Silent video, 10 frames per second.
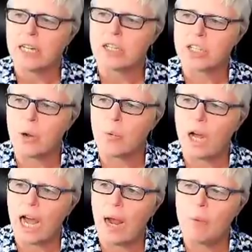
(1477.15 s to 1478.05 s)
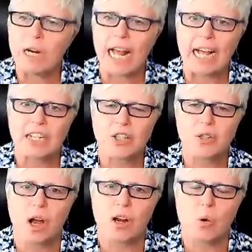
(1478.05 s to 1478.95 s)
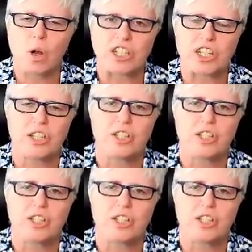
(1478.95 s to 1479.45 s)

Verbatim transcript: So I want to ask you a question.